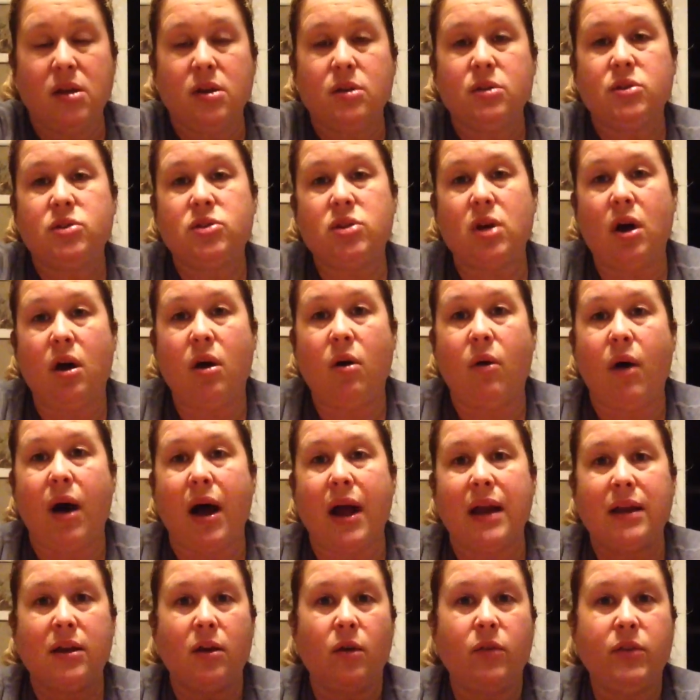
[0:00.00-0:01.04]
So
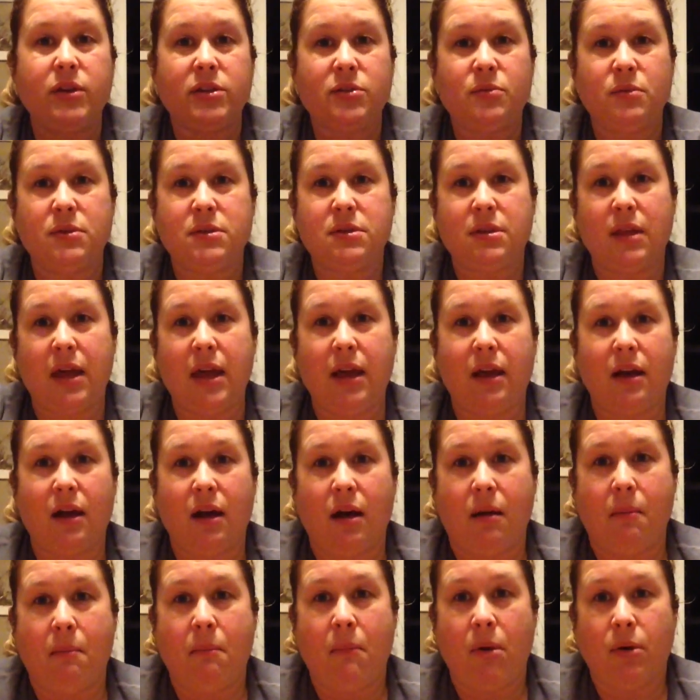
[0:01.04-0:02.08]
I know this was like
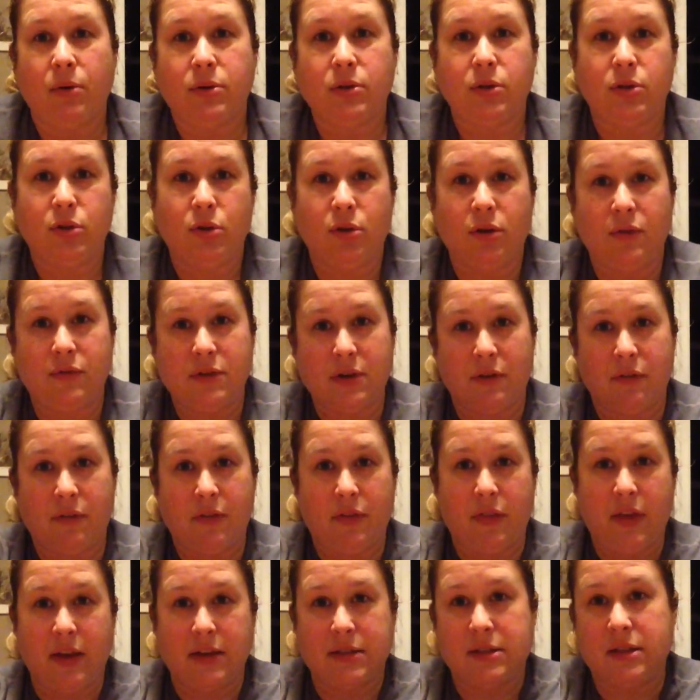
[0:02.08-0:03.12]
a multitude of
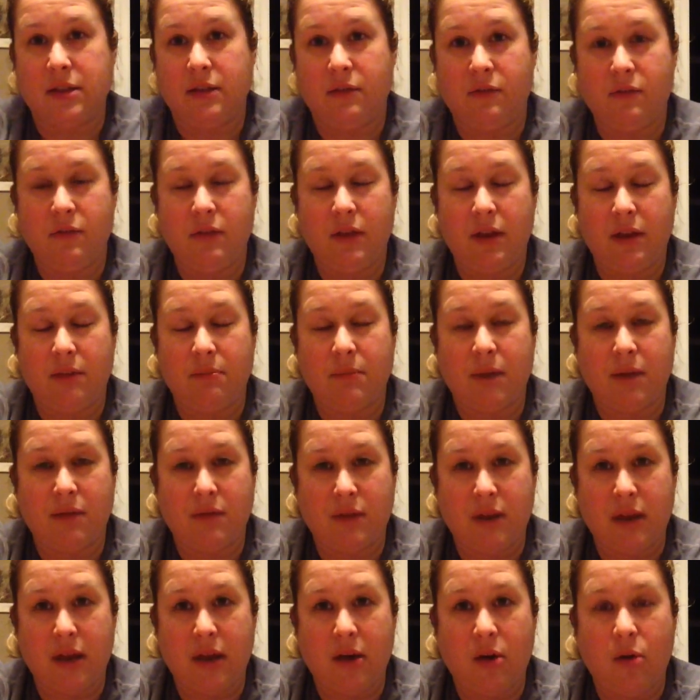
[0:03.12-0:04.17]
different things in my
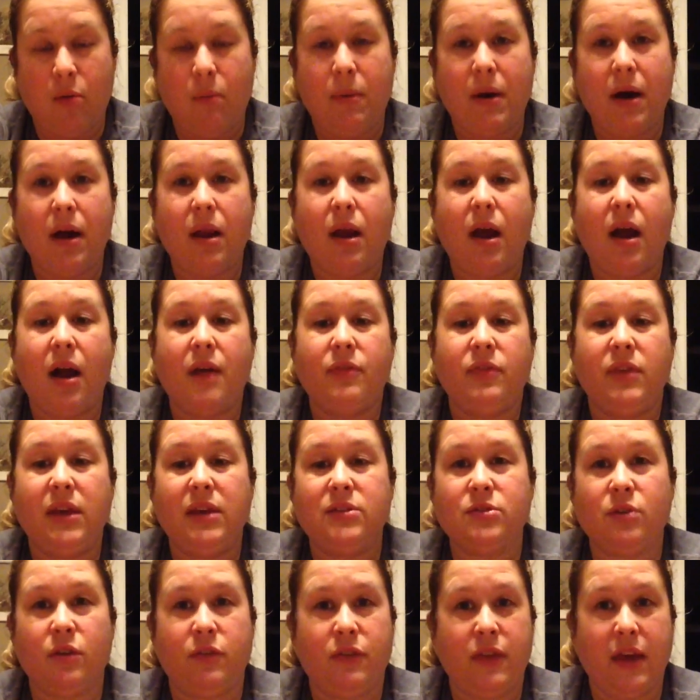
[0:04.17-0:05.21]
video, but these
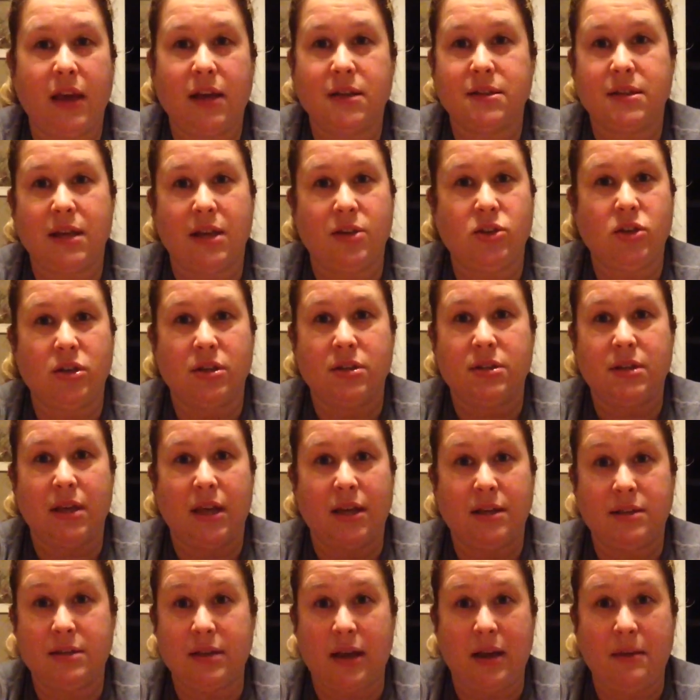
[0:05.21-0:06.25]
are things that just
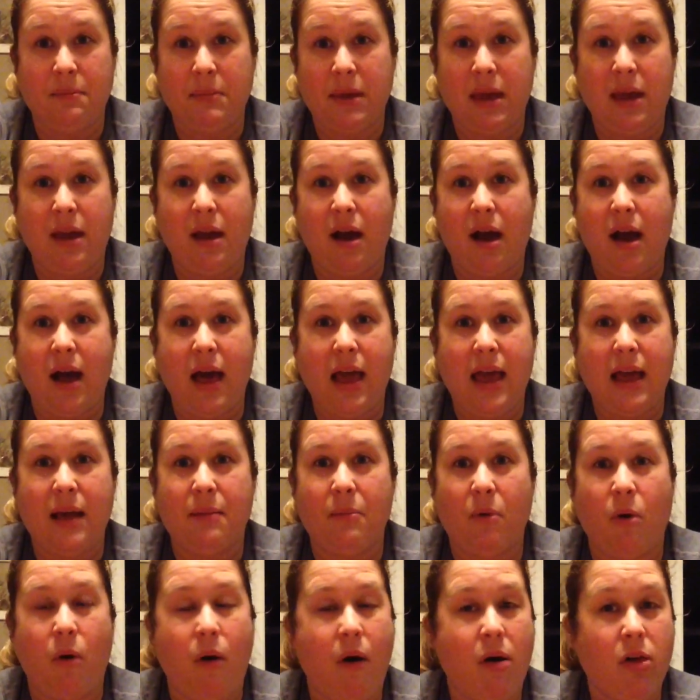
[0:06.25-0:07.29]
excite me. I
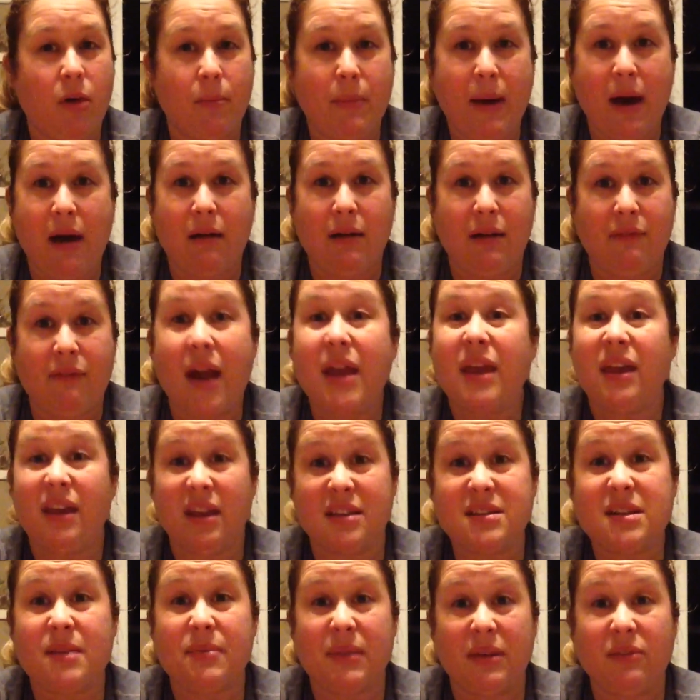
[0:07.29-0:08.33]
am all about, if I can
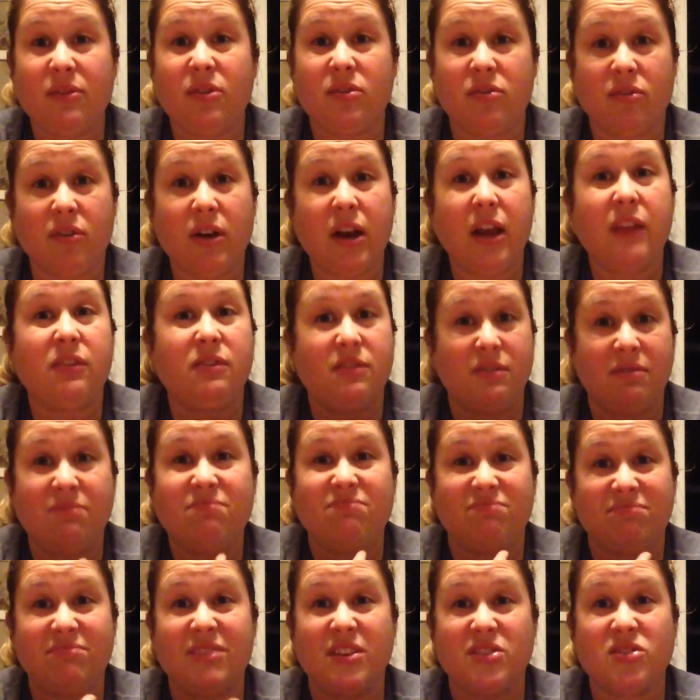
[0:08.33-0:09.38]
get something for free,
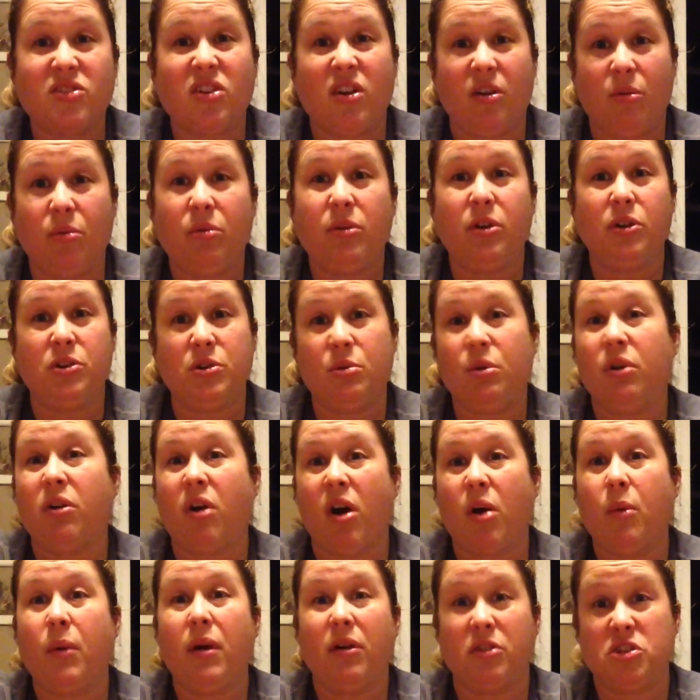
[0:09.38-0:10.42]
this girl could do a
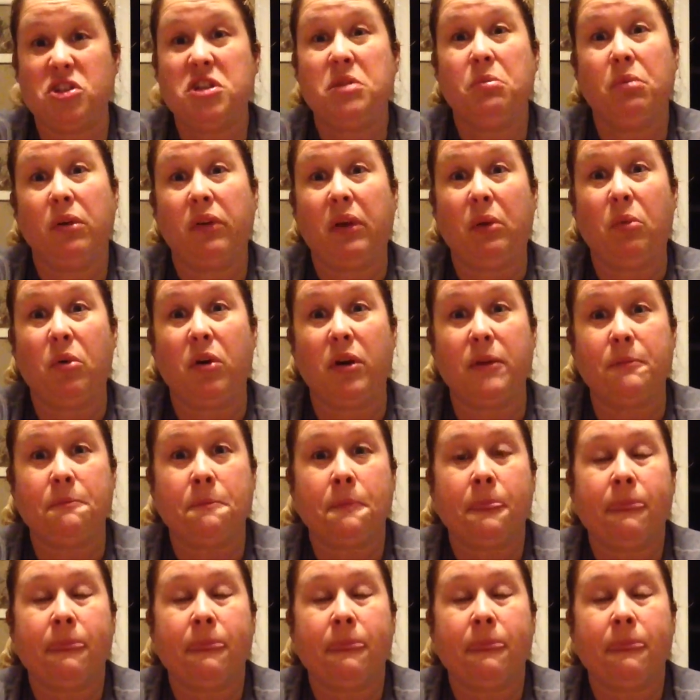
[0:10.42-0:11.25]
cartwheel. She really would.